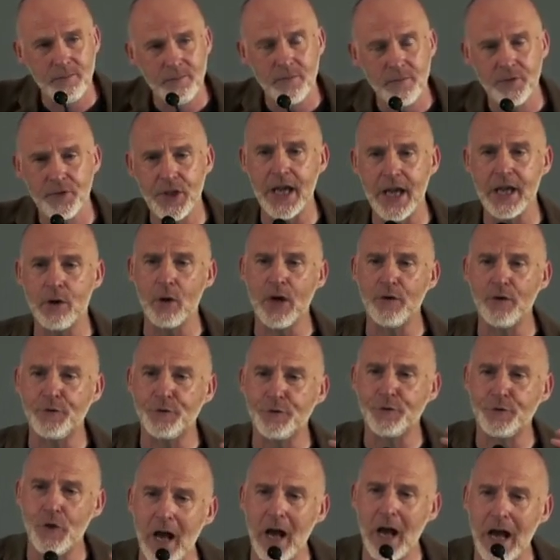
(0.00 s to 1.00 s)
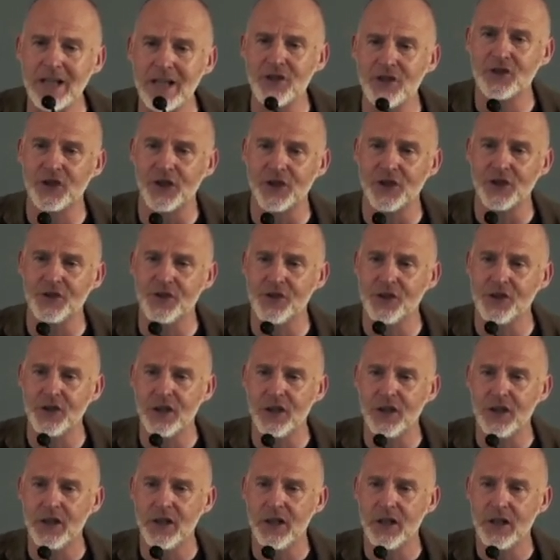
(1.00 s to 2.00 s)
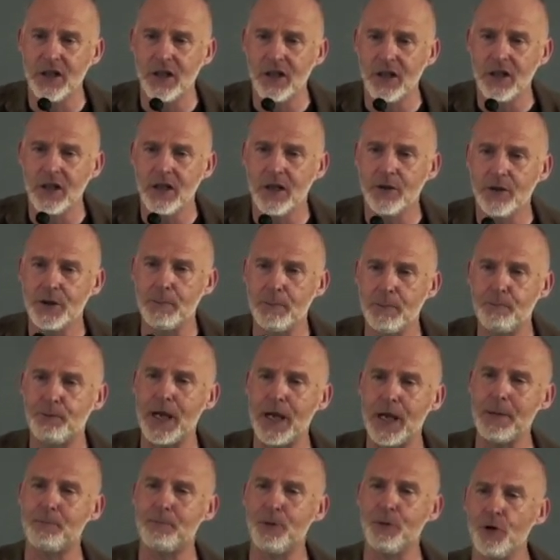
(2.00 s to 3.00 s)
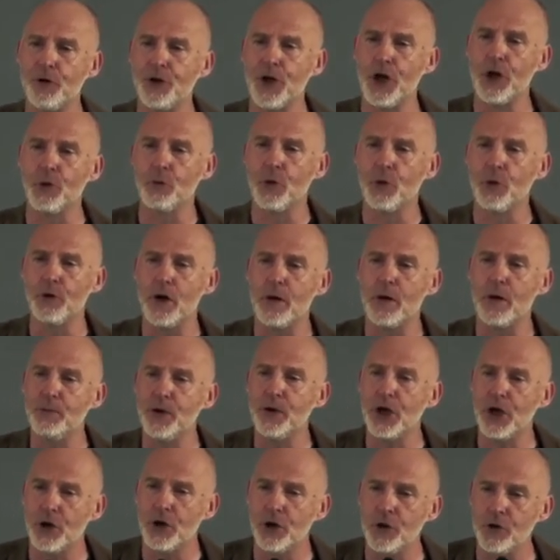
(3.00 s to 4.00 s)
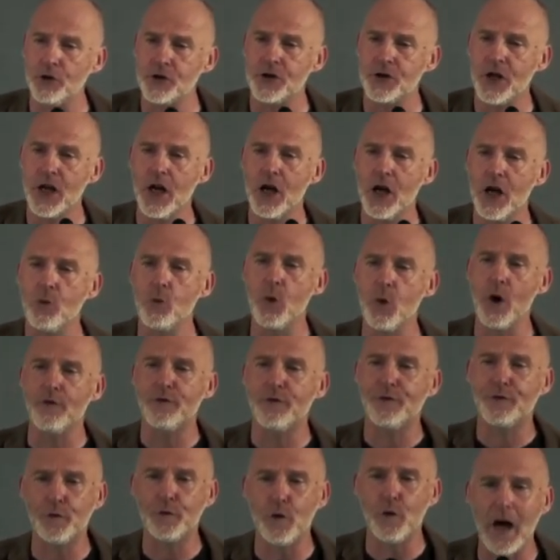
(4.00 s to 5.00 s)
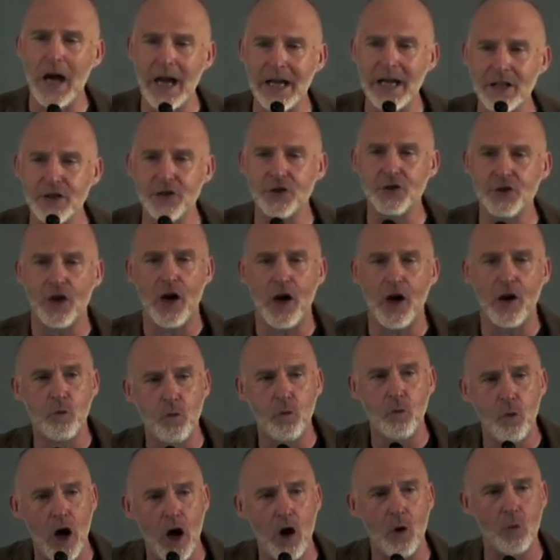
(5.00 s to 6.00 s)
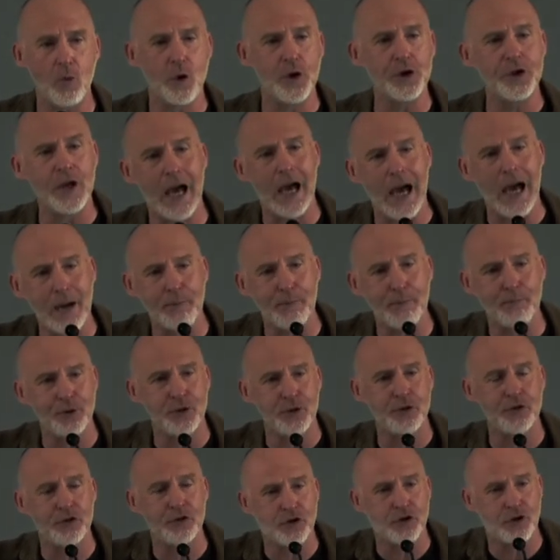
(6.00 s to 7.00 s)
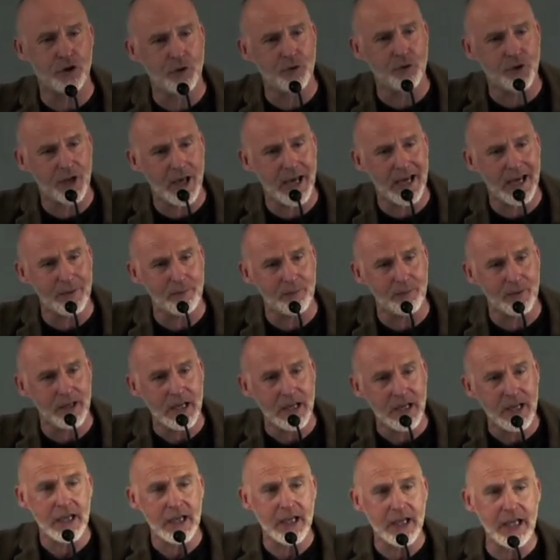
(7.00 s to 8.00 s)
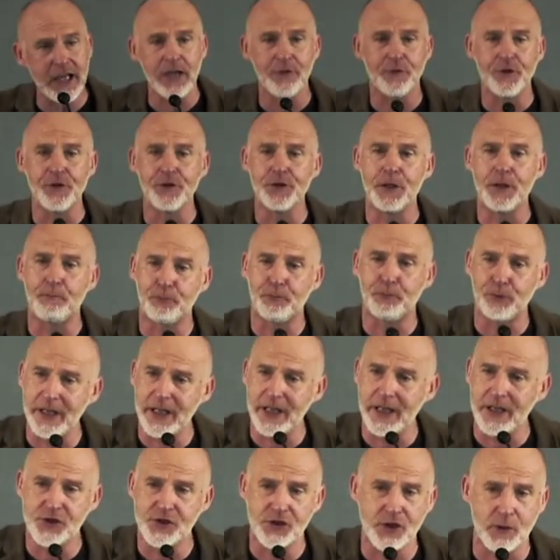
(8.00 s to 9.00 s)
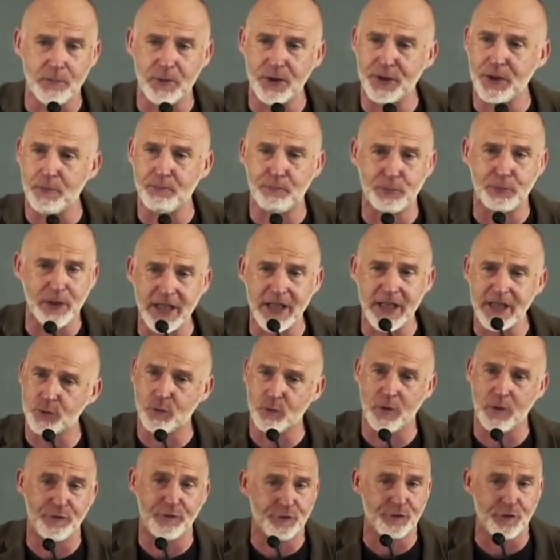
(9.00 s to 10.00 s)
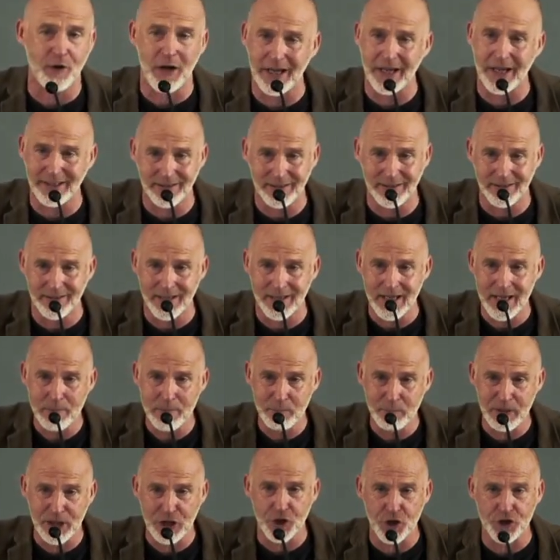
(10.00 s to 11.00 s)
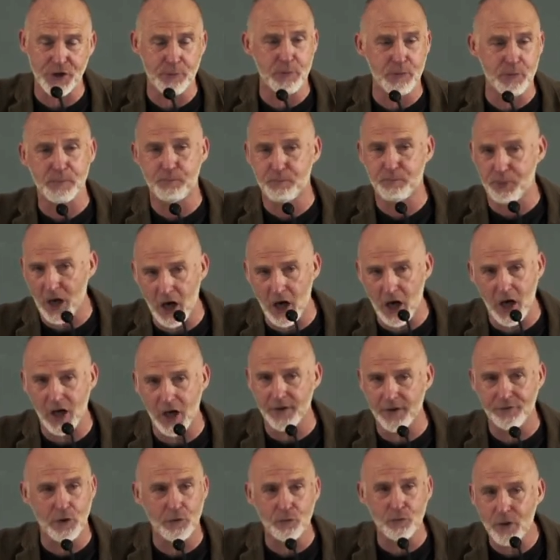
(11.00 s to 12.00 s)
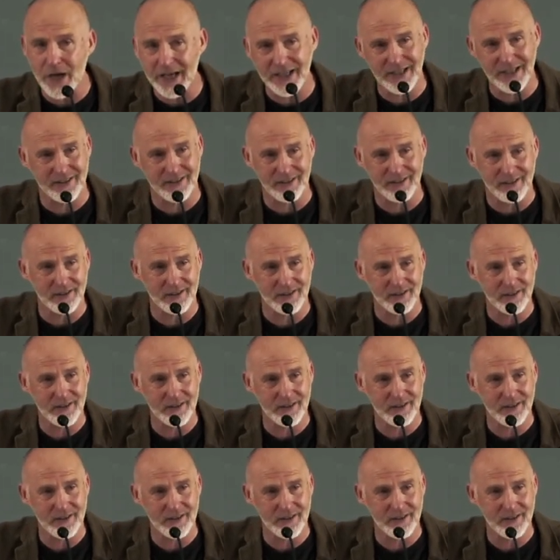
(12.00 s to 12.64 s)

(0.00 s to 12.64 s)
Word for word: They were frightened. The people that were abused were frightened of what would happen to them. Even the police, some of the police were frightened because he was part of a ring.